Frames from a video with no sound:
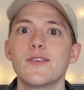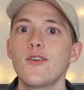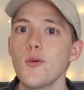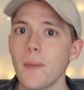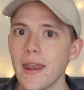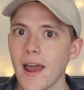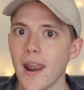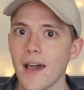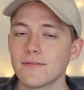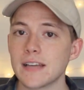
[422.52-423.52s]
you might
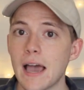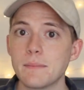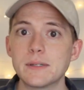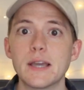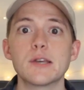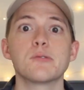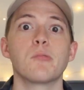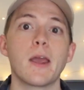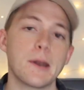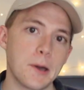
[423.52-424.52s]
not have time to get your
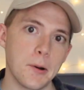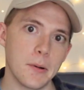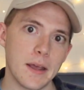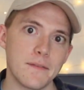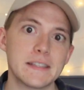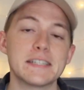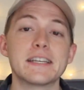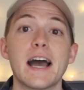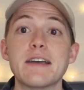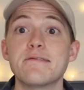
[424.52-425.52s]
raincoat if it's a
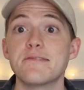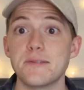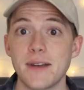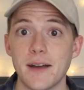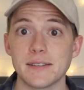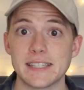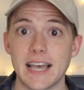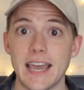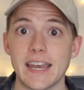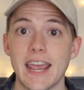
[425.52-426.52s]
typhoon
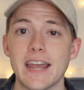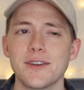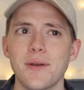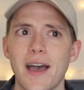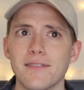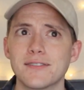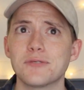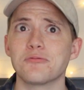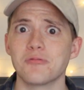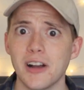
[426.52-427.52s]
outside and you have
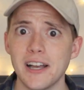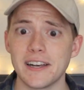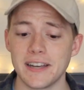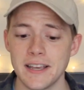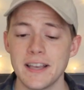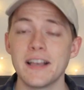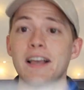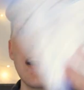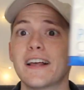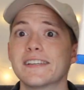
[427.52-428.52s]
to run.
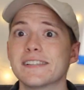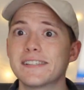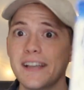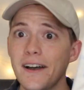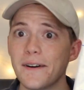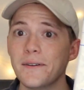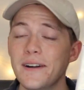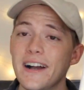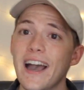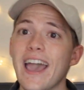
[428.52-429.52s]
So
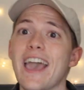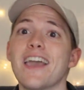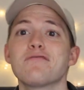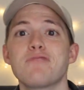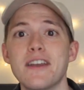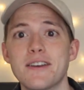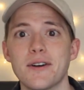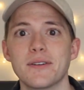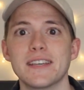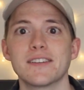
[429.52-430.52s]
a
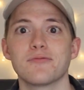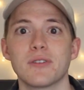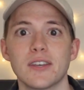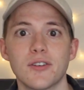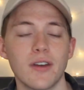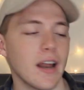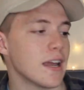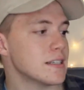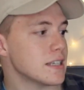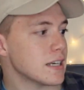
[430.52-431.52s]
raincoat is a really great
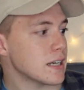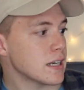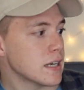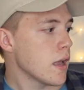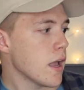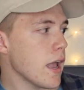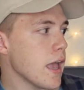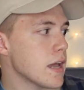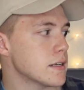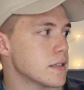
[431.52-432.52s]
idea.
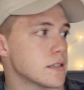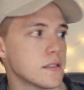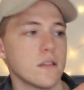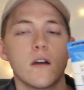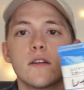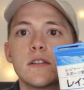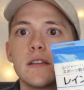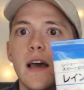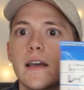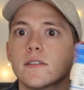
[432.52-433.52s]
And this is the large
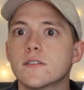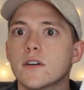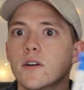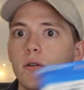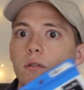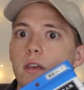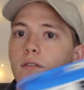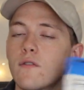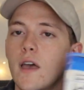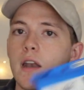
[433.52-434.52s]
size, so
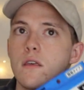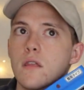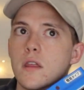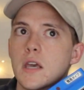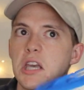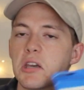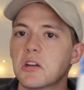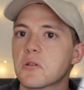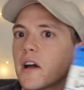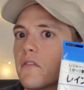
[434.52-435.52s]
if anything,
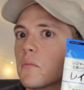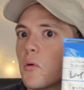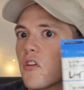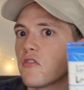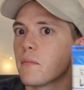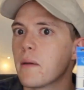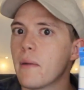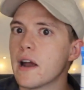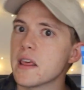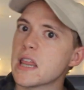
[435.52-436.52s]
it'll cover more of my
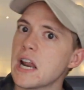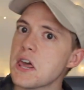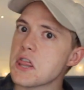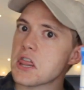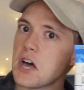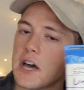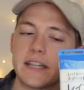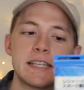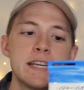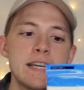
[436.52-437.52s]
body than I
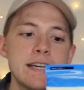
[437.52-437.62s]
thought.